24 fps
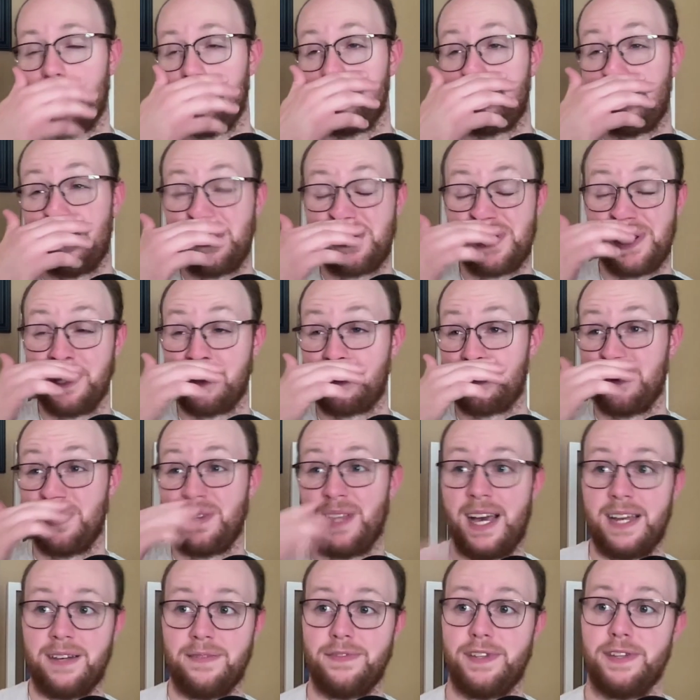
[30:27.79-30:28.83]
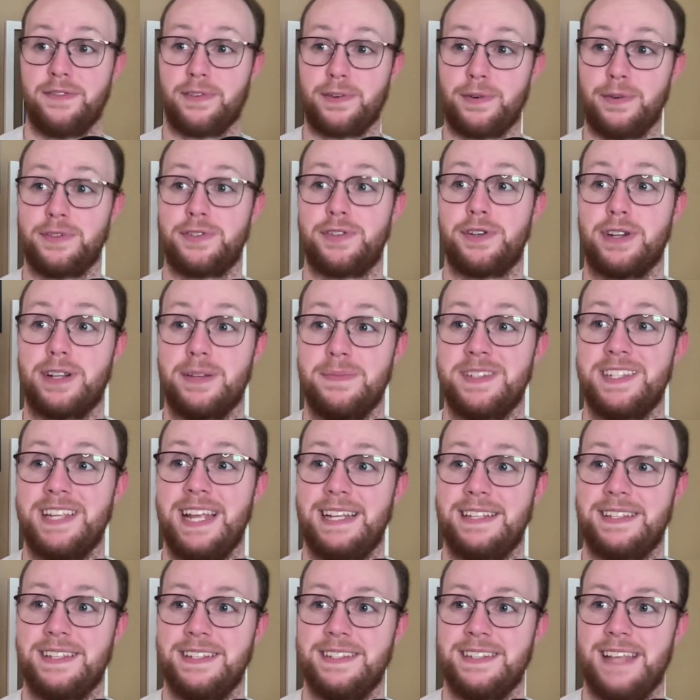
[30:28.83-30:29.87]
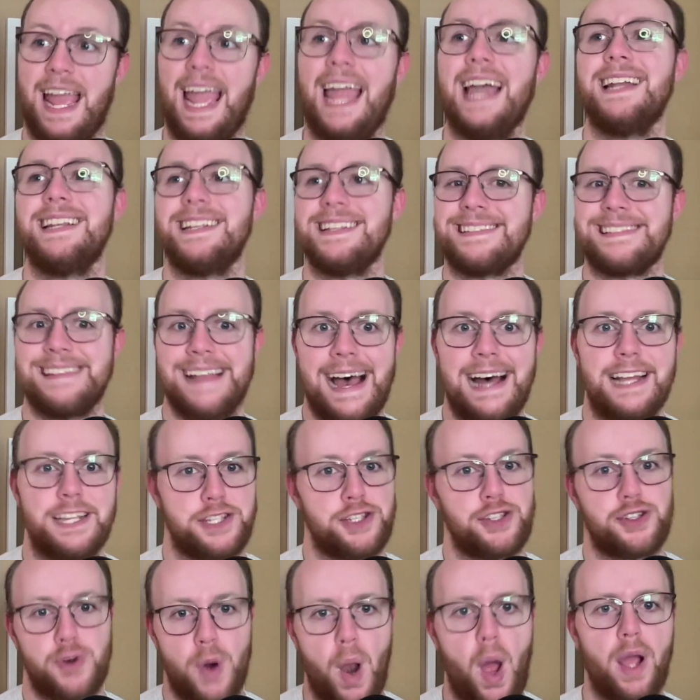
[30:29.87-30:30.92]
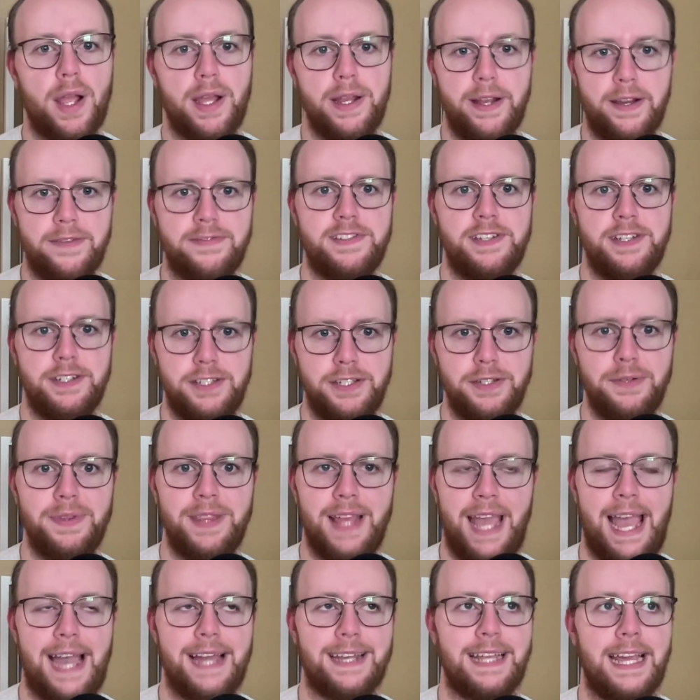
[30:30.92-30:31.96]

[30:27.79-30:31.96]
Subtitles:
pushing through a lot of difficult circumstances and is not strong enough to do that,